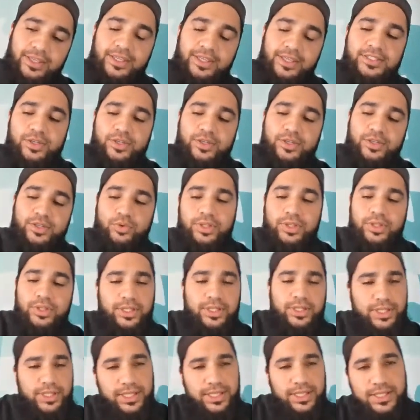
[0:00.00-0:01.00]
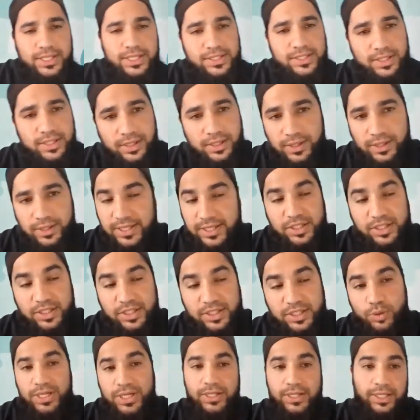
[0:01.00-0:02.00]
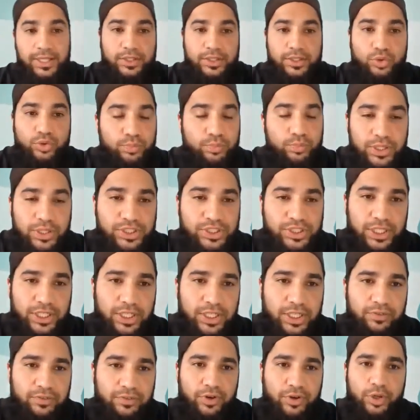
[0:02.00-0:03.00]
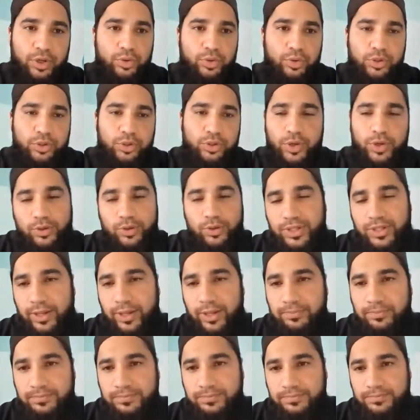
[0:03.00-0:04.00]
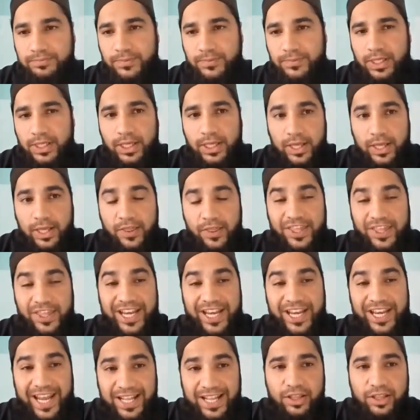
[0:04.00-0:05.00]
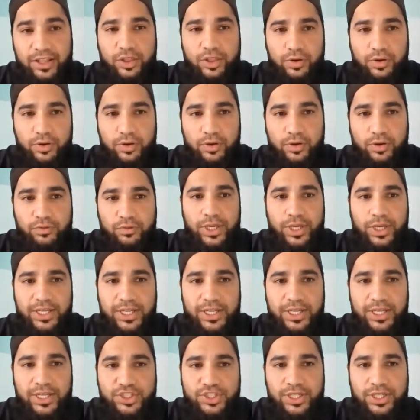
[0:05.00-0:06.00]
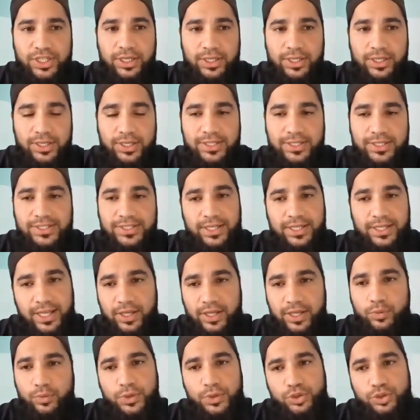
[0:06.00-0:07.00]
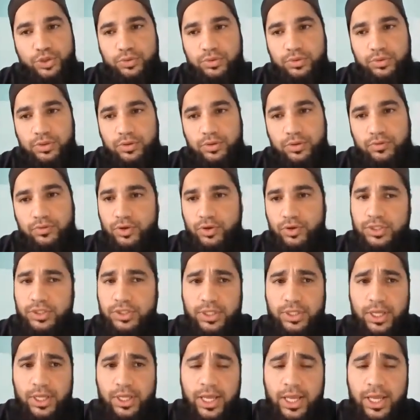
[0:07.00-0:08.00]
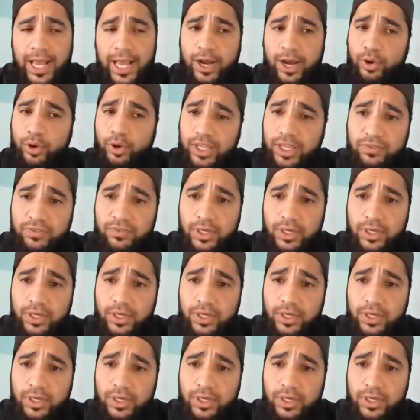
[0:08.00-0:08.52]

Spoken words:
So that's the opinion that the Ummah generally followed throughout time. The 9th of Dhul-Hijjah is the day in which you fast. However,